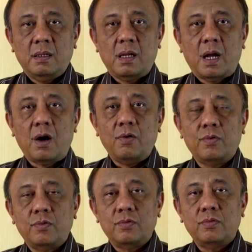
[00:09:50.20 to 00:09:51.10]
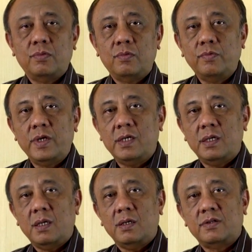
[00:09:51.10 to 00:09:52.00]
How
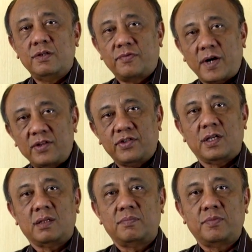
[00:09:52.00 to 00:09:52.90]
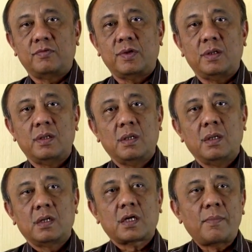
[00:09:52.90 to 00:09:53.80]
we differentiate between
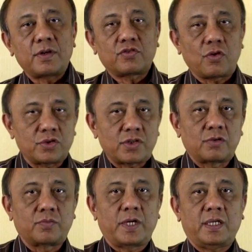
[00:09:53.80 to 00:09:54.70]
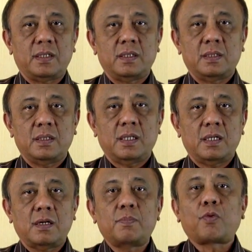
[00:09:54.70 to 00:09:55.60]
common source outbreak
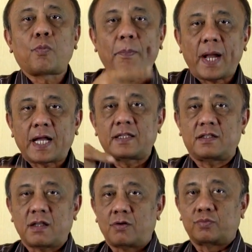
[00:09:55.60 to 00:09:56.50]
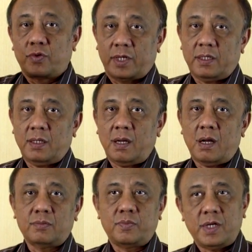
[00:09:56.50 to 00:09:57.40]
and propagated outbreak. Yeah.
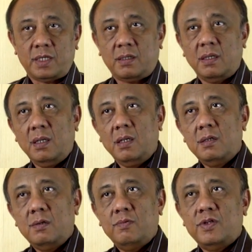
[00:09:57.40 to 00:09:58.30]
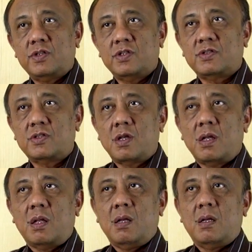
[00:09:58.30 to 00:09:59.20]
Outbreak which is
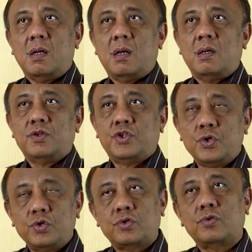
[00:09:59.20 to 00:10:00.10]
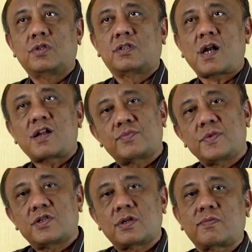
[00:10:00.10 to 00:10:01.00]
due to the
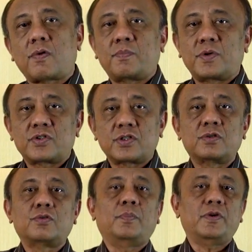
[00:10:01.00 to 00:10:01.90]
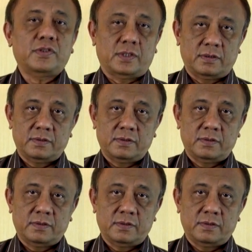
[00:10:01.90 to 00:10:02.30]
transmission from person to person.